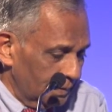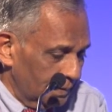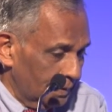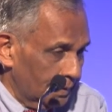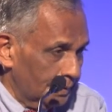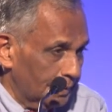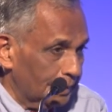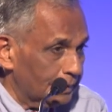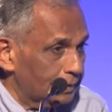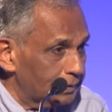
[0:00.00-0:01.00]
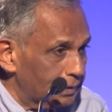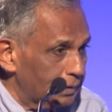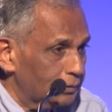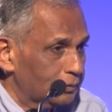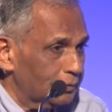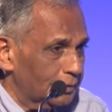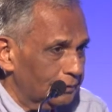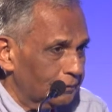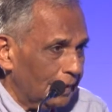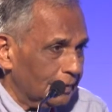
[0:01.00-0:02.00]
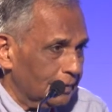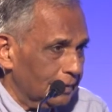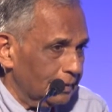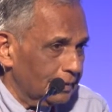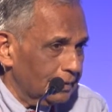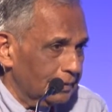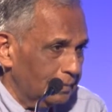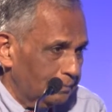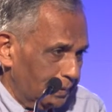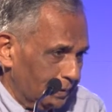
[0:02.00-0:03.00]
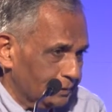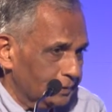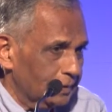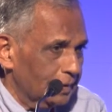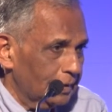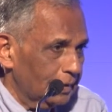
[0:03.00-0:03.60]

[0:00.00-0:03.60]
It continued to, in fact, depress